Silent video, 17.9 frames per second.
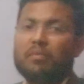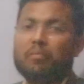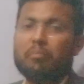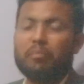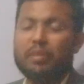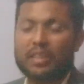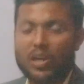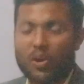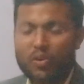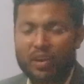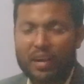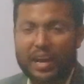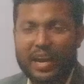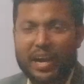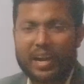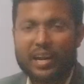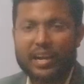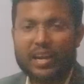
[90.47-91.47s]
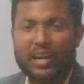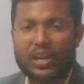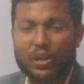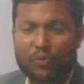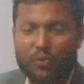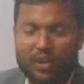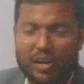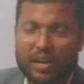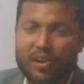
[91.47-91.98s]
Without light,
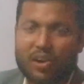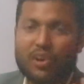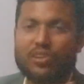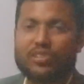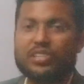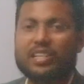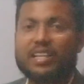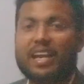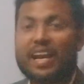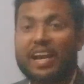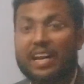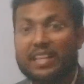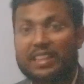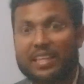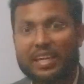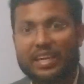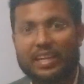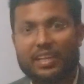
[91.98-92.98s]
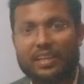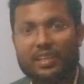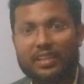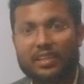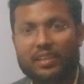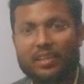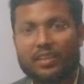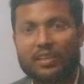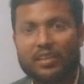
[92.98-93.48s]
you cannot see anything.
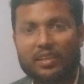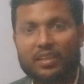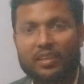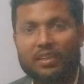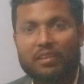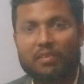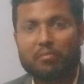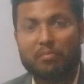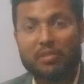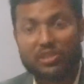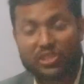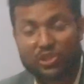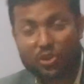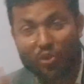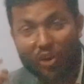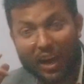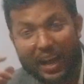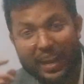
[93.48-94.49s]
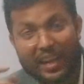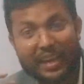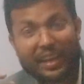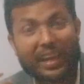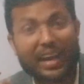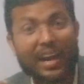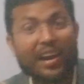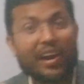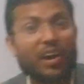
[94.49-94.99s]
Means your eye
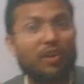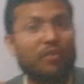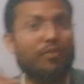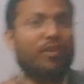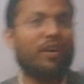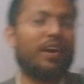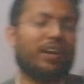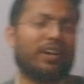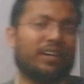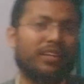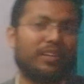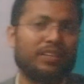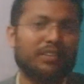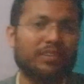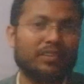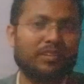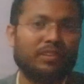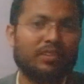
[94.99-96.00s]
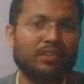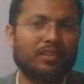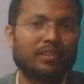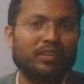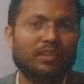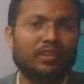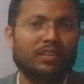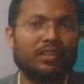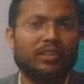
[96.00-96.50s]
cannot work.
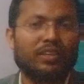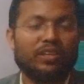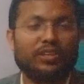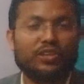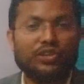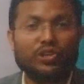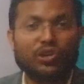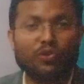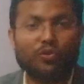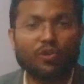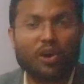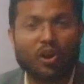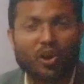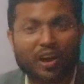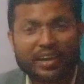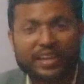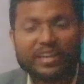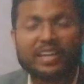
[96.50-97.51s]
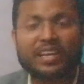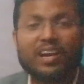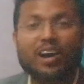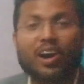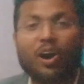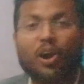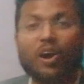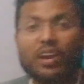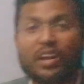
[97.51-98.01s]
Your eye
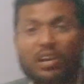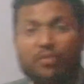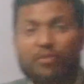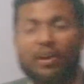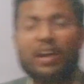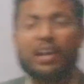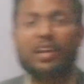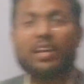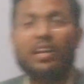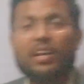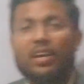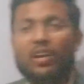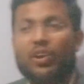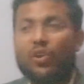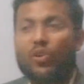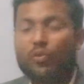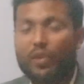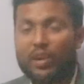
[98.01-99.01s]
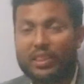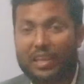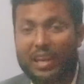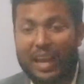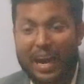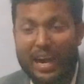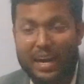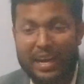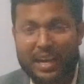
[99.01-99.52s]
only work when the
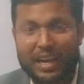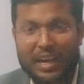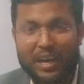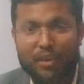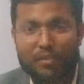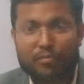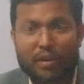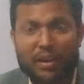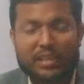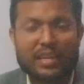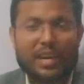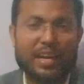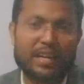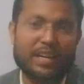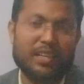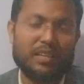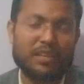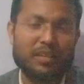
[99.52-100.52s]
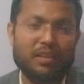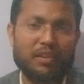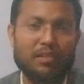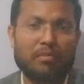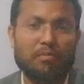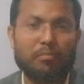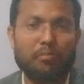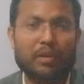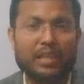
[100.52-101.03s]
light present.
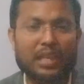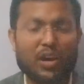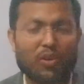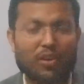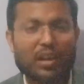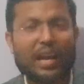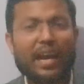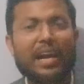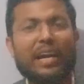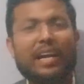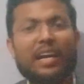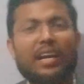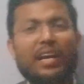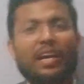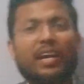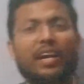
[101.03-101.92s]
Without light,